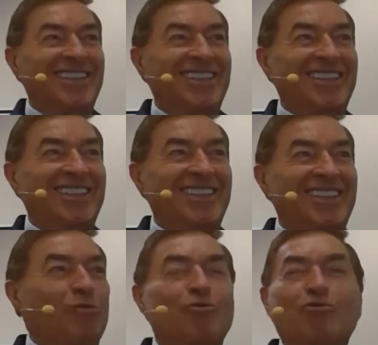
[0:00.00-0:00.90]
the
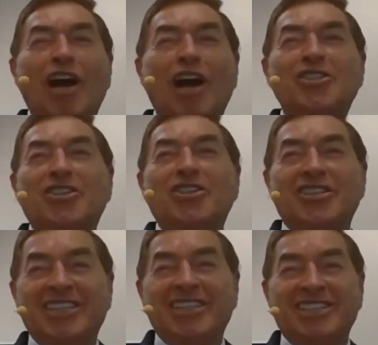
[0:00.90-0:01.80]

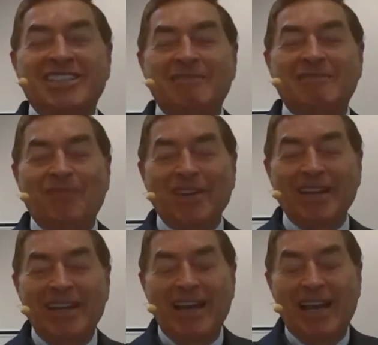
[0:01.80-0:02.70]
righteousness
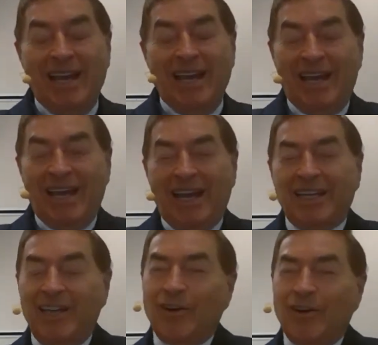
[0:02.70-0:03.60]
and he
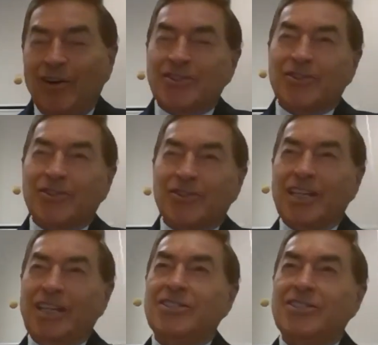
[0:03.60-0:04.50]
also sees
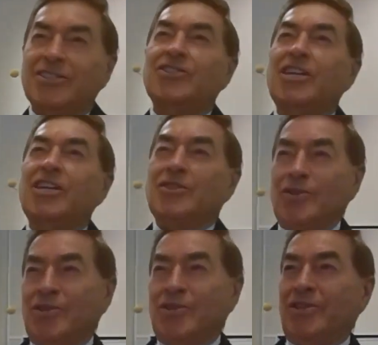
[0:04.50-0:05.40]
Jesus.
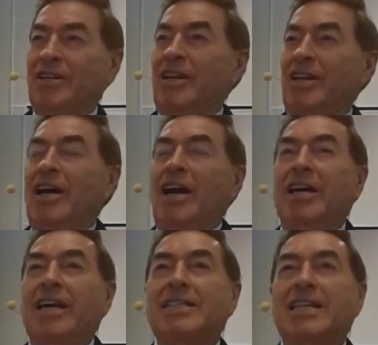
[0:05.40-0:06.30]
Uh, he
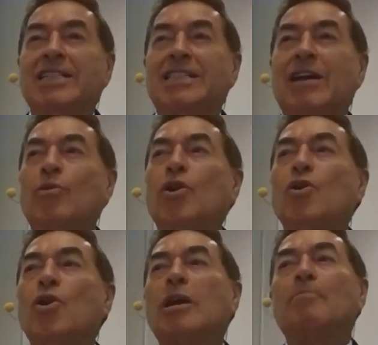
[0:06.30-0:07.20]
says they will look
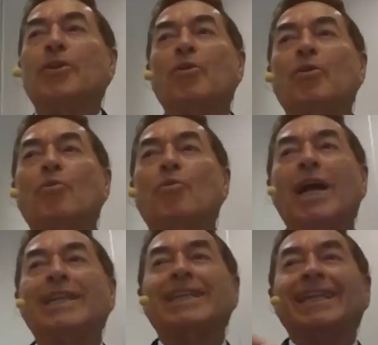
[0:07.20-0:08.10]
upon the one
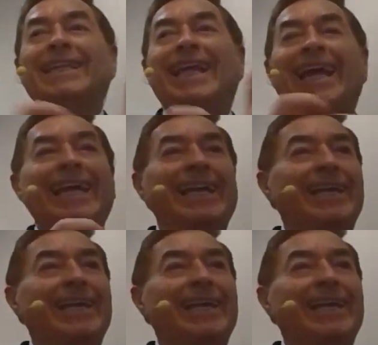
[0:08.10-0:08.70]
that they,